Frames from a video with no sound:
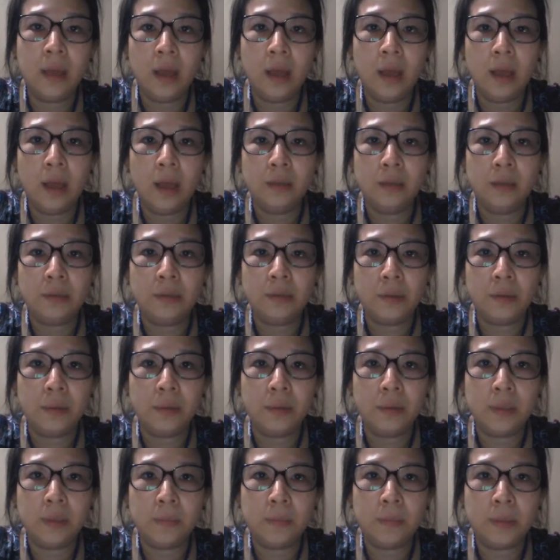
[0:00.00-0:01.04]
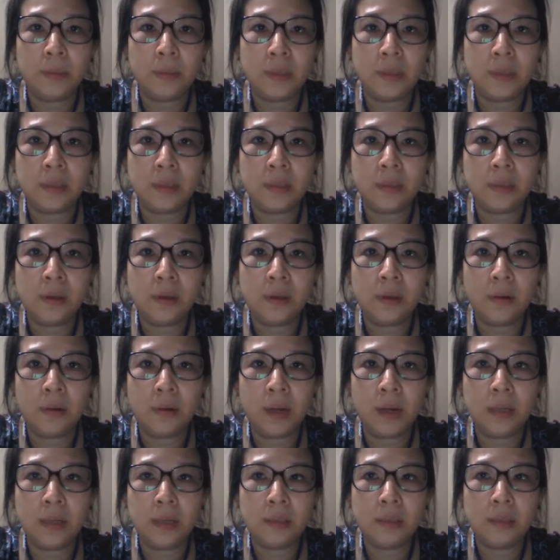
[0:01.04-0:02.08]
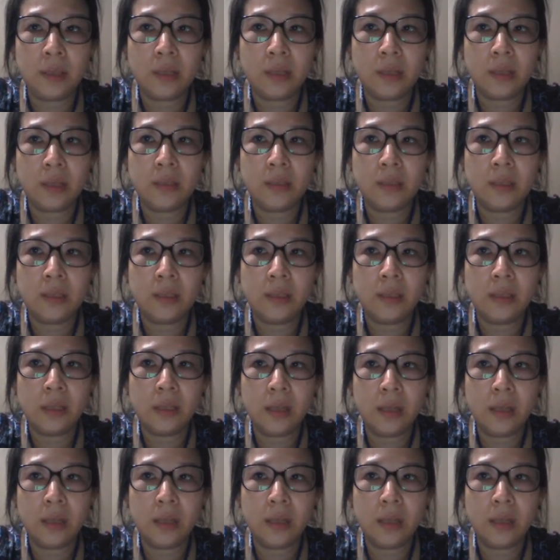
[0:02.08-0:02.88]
so the purchasing organization